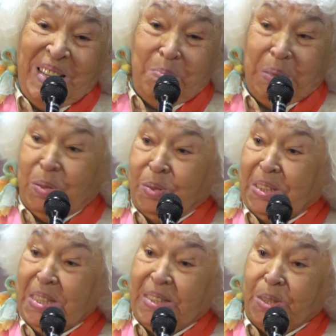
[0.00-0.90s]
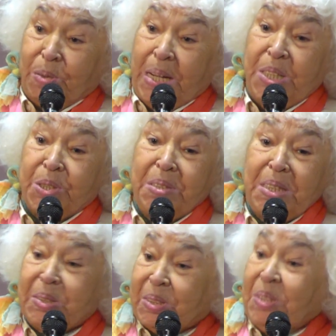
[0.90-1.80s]
because the educational
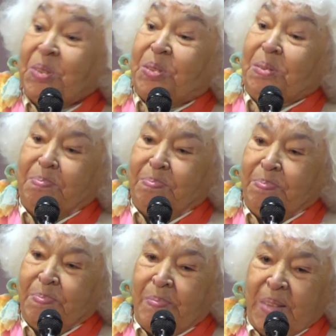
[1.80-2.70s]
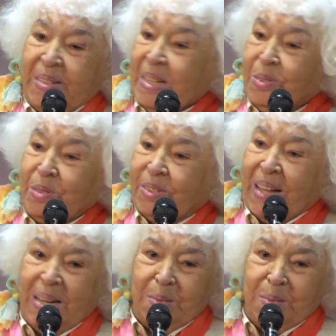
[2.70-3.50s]
system does not help